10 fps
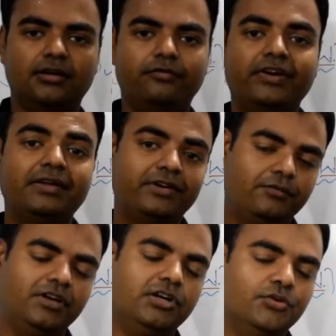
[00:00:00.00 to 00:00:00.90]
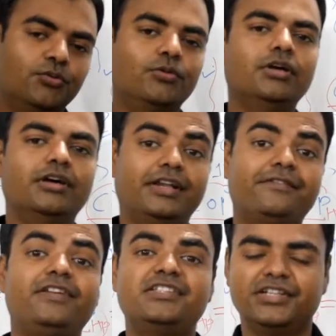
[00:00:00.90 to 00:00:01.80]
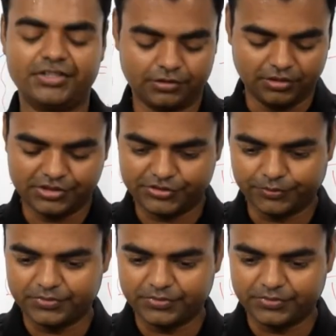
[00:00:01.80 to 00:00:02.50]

whenever we'll do refrigerator also.